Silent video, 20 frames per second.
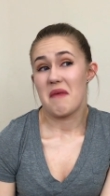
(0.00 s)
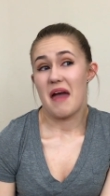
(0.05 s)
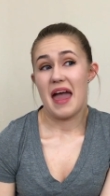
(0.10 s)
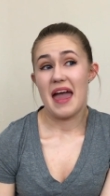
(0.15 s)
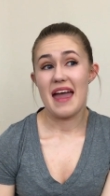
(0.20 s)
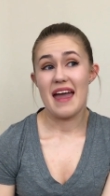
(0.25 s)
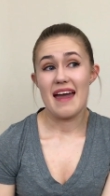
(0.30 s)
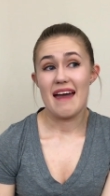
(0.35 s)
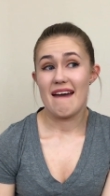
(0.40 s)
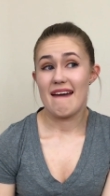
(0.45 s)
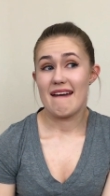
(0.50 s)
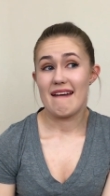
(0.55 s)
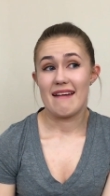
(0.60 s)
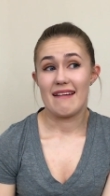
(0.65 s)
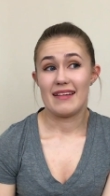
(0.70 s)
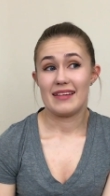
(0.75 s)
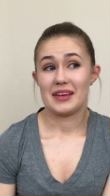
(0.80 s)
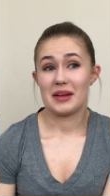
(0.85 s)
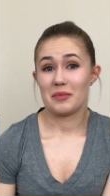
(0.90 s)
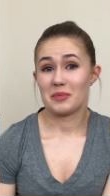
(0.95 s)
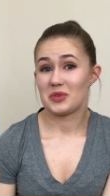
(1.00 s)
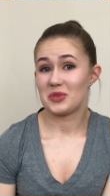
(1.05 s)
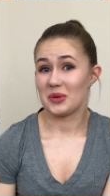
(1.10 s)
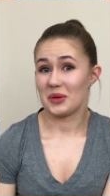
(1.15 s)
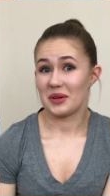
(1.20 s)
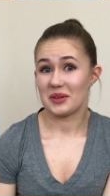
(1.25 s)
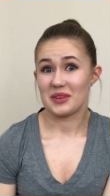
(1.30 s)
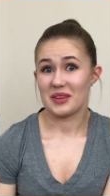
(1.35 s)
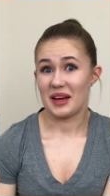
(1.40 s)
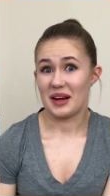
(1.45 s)
And I'm
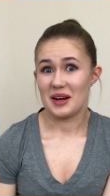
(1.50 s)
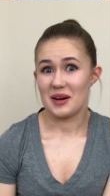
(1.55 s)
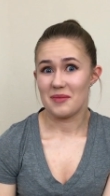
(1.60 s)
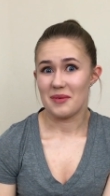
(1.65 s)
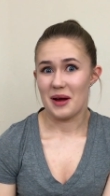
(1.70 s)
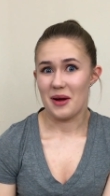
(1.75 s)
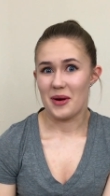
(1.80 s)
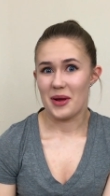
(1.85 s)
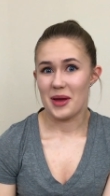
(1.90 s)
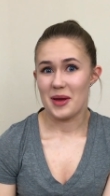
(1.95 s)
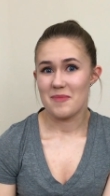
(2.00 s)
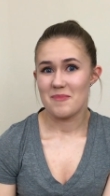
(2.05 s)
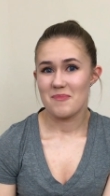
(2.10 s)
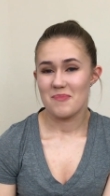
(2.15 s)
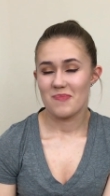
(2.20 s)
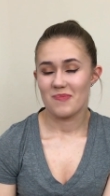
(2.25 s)
still excited about it.